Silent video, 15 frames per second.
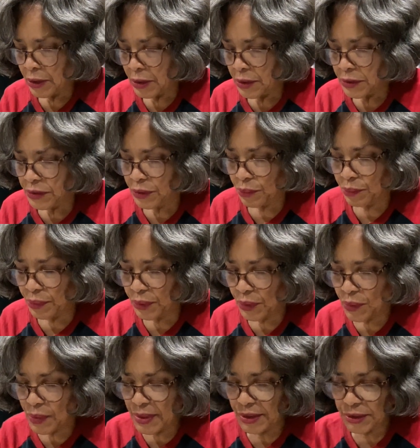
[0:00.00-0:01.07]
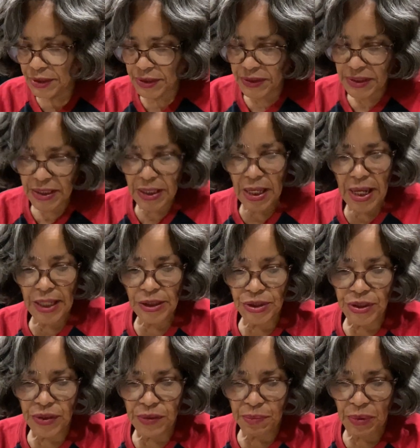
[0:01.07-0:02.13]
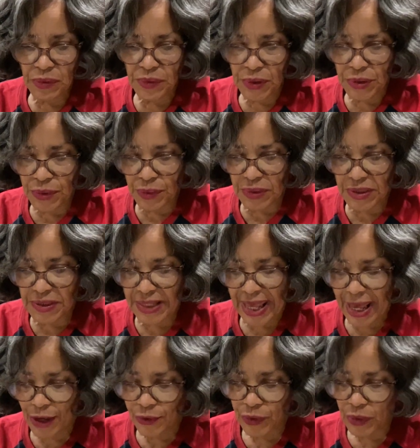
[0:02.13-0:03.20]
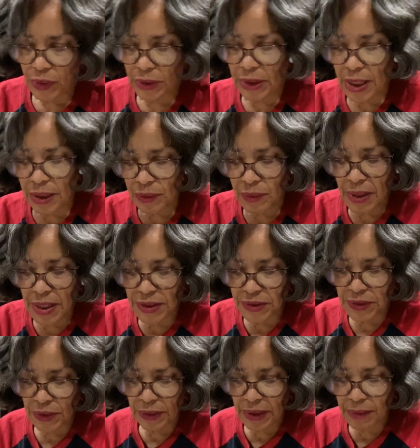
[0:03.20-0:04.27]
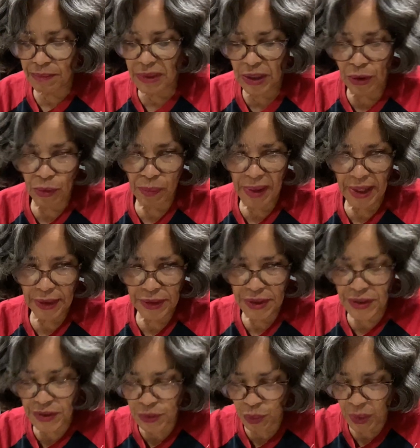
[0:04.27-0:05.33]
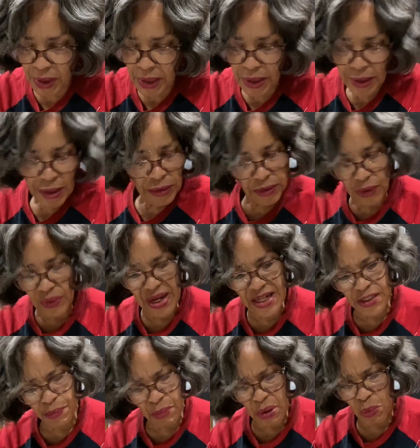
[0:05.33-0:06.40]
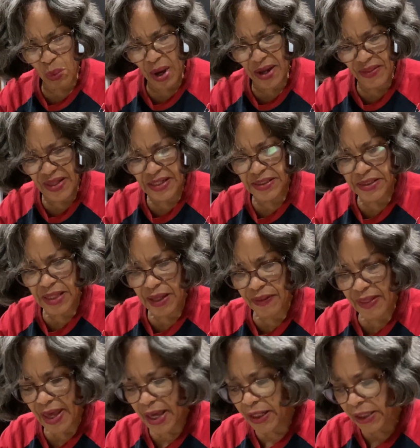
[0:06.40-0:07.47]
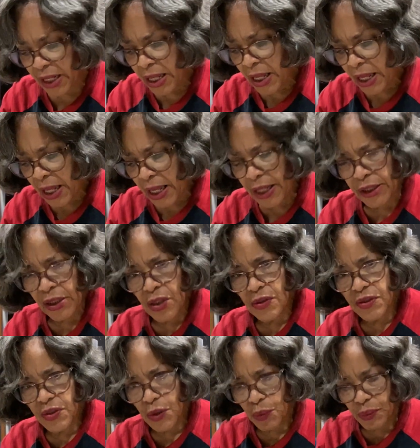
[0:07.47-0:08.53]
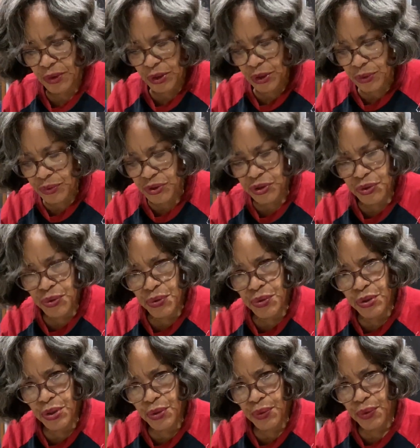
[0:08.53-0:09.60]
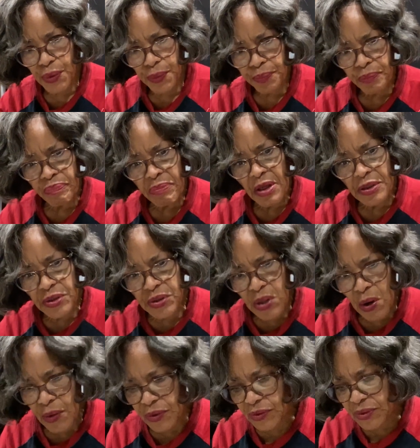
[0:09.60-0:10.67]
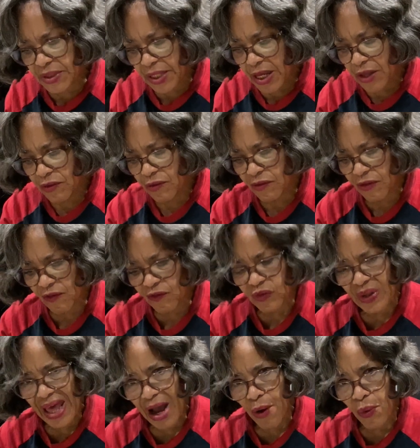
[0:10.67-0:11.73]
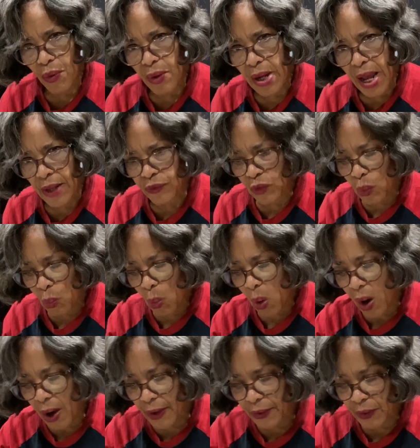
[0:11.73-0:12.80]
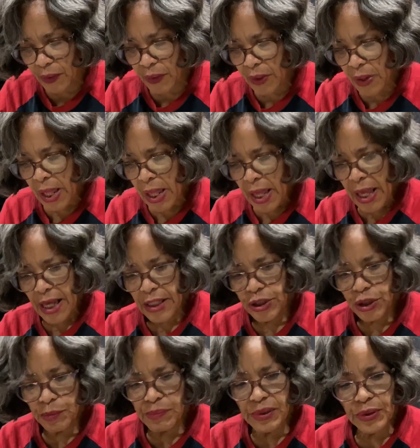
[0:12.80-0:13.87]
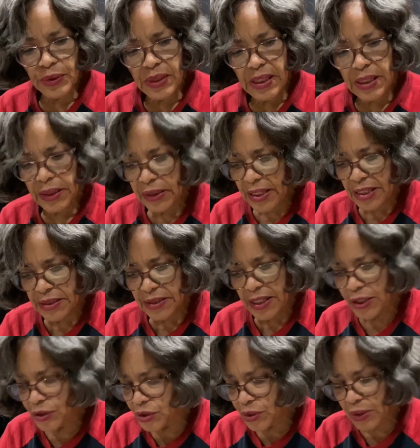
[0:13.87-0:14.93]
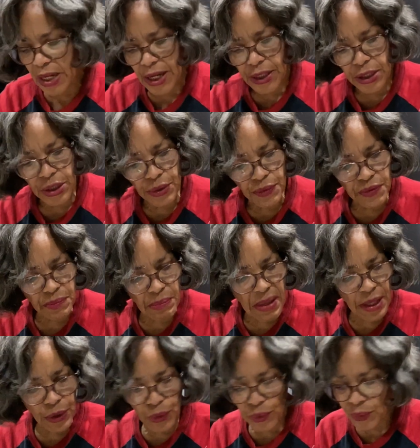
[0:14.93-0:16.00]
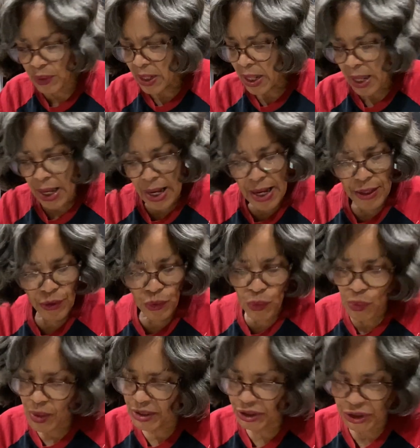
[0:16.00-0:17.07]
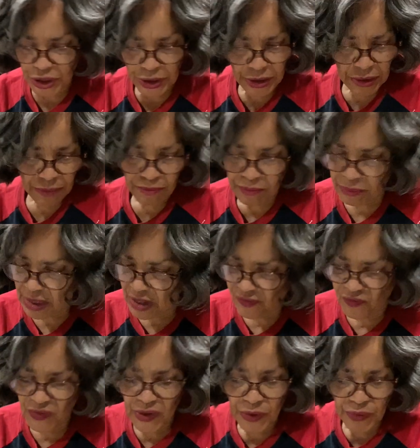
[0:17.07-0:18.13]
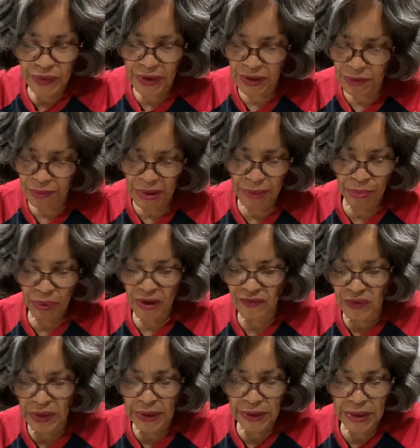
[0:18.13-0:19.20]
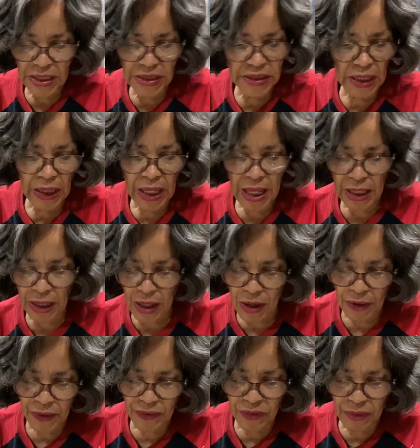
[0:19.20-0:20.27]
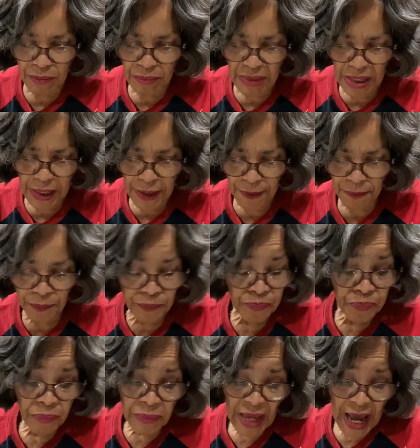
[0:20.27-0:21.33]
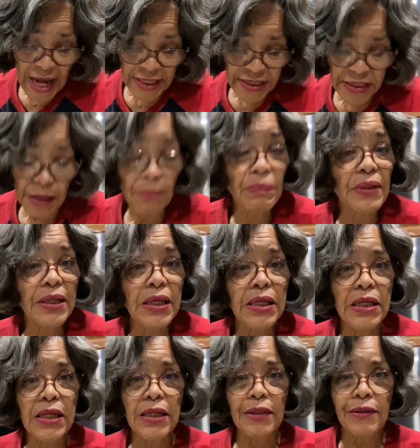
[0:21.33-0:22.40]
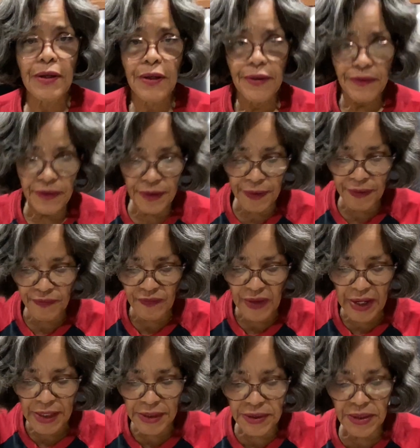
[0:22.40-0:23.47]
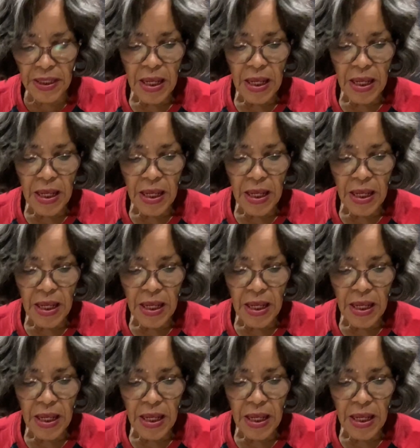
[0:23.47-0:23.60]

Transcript: So we're going to see, actually you're supposed to do this counterclockwise. So let me go back this way. Don't ask me why they say that. And also when you stir your starter together, the flour and the water, as you're building it, they say do not use metal. I don't question them. I figure these people have done this a lot longer than me. I simply heed their advice.